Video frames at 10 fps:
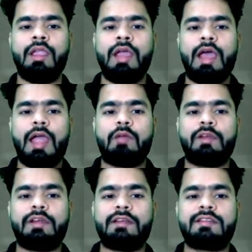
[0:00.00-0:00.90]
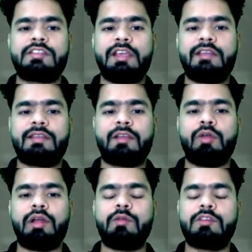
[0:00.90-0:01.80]
And because she is
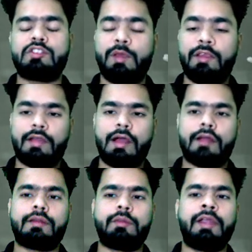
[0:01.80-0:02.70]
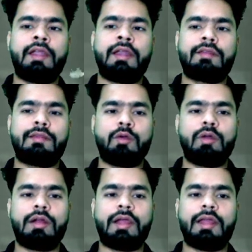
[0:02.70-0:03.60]
singular, which means our subject is
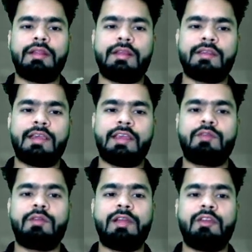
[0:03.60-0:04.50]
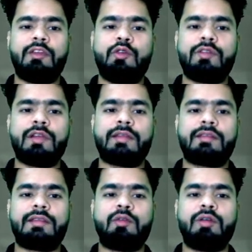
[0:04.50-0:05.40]
singular, in this case we will use a
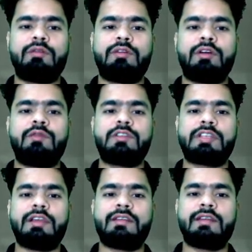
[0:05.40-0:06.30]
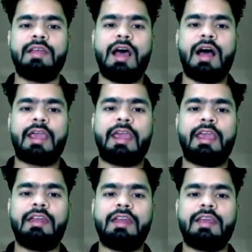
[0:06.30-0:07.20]
singular verb, which is
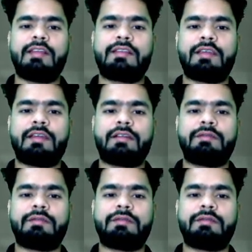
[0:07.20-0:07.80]
again is here.